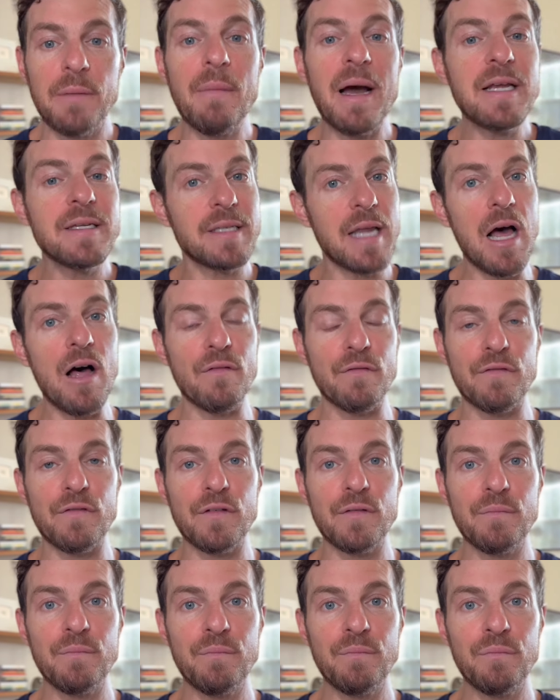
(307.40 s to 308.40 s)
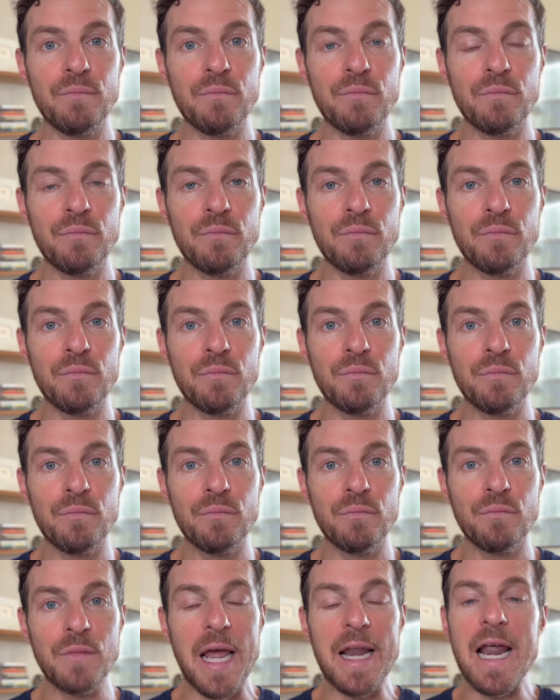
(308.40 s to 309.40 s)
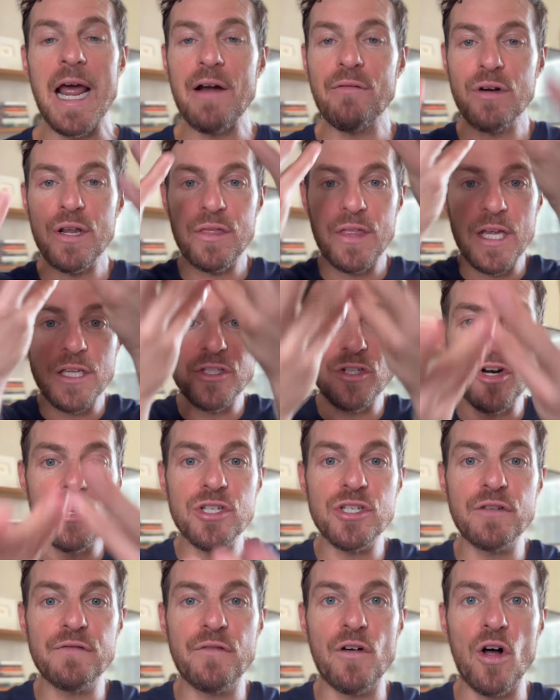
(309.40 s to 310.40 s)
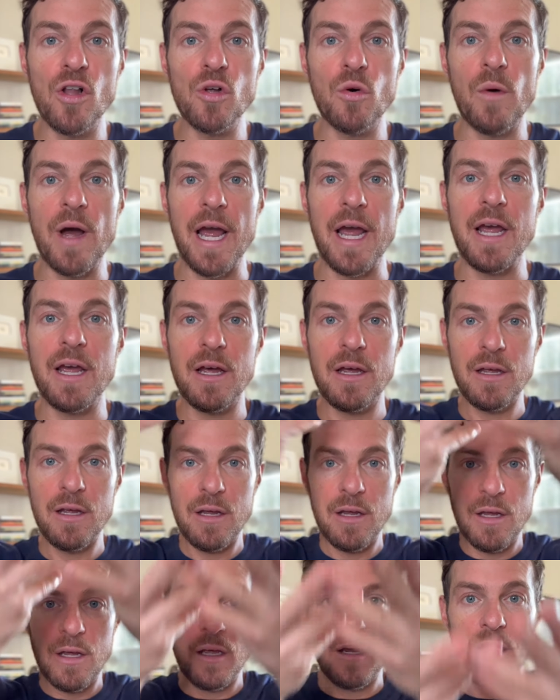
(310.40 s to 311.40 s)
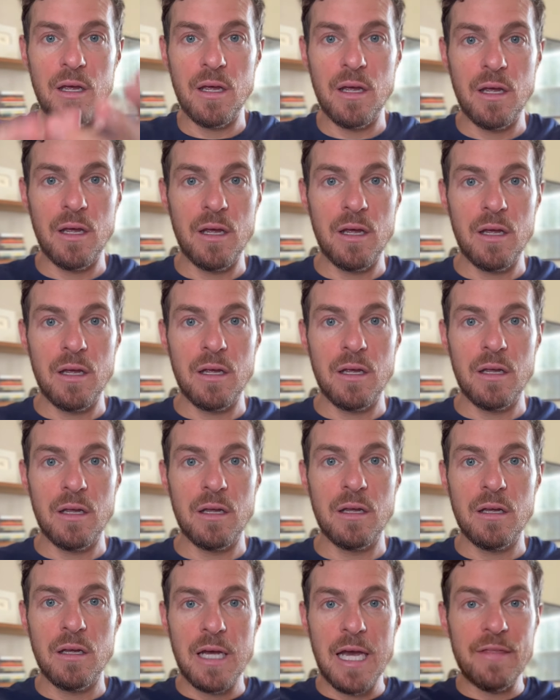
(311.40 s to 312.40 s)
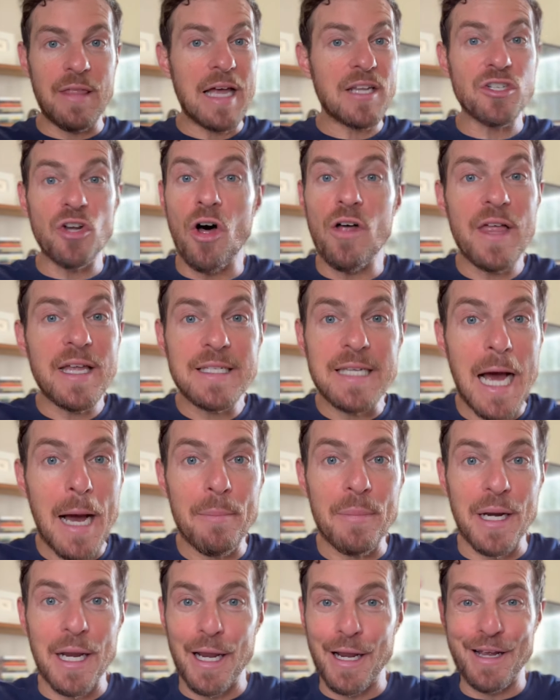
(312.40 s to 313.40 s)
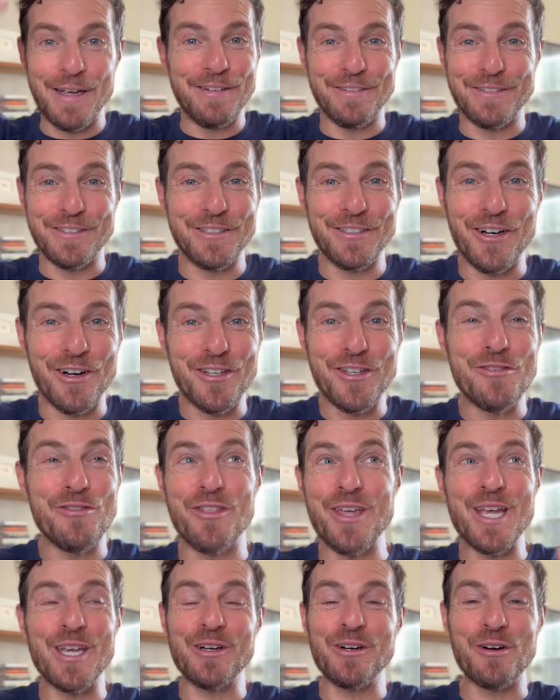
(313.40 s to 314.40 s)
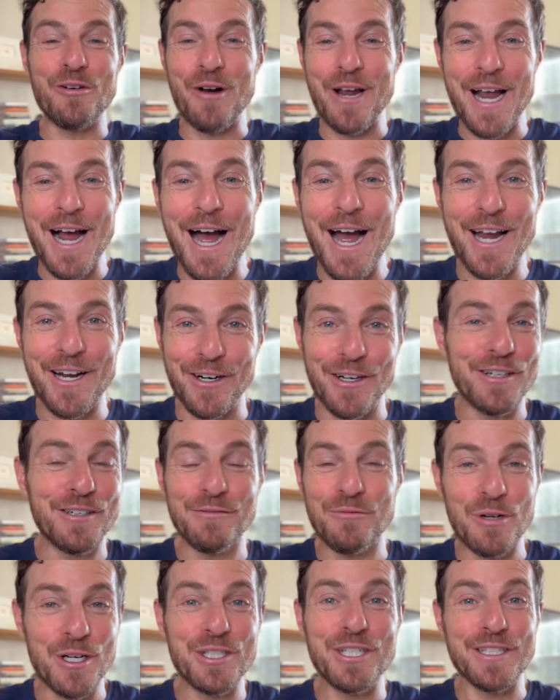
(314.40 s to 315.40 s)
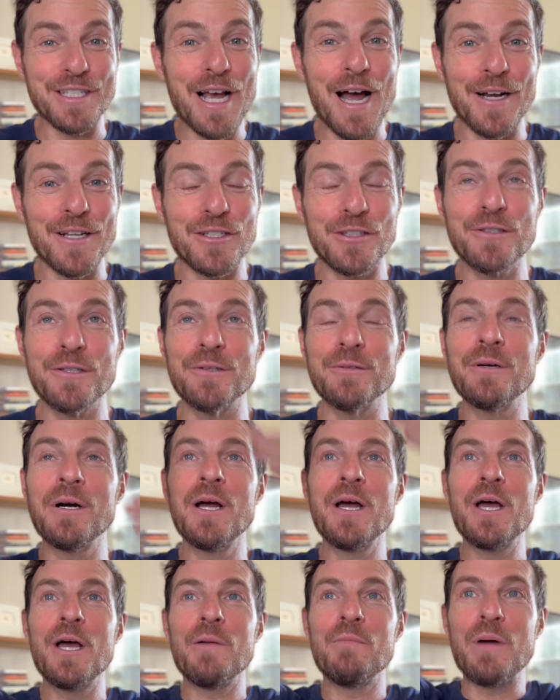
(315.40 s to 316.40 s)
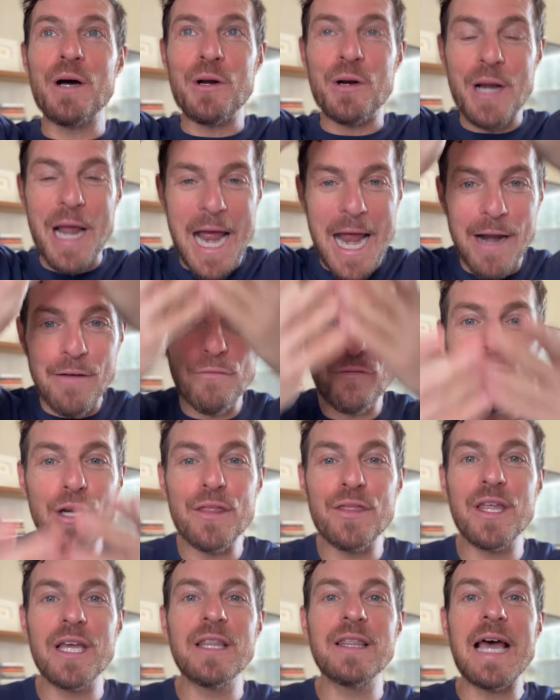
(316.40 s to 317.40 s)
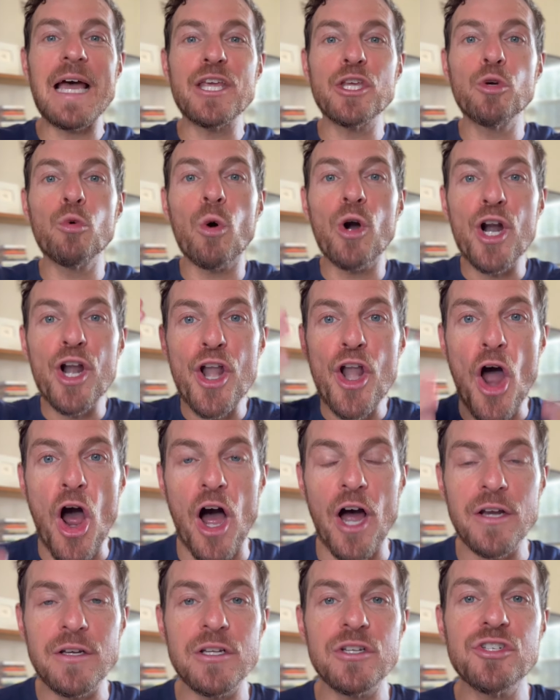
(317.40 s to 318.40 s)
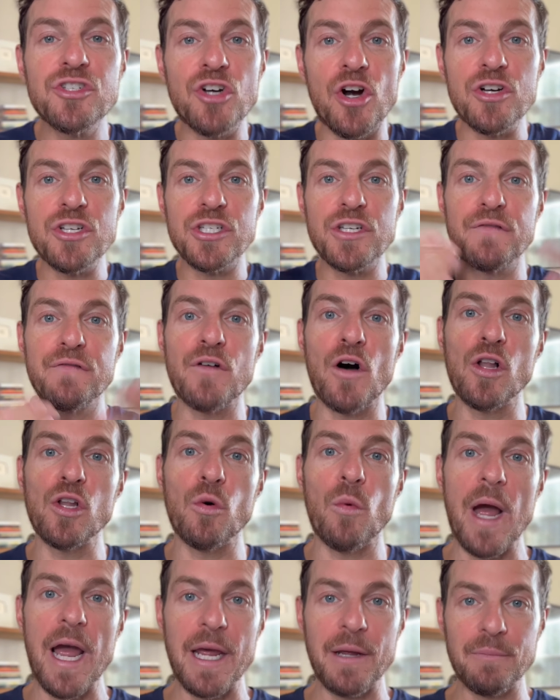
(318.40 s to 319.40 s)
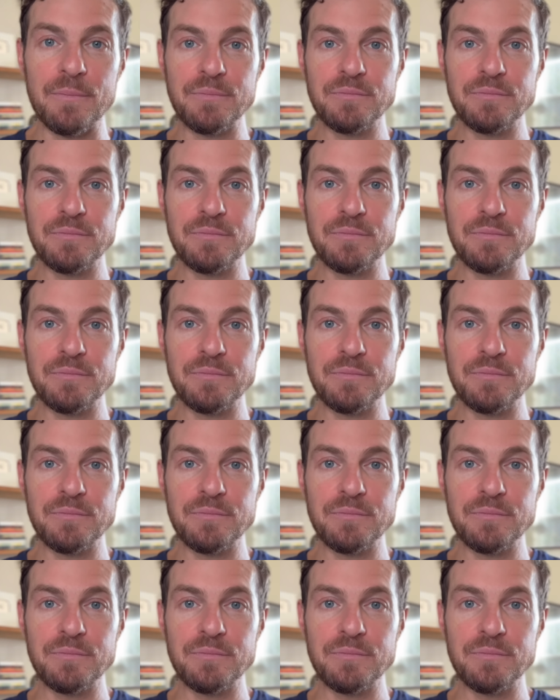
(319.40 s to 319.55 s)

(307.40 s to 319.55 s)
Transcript: myself. And everything starts to fall away. And that's all that's happening. you know, you think you're going higher, which is kind of true, but everything that you are not starts to fall away.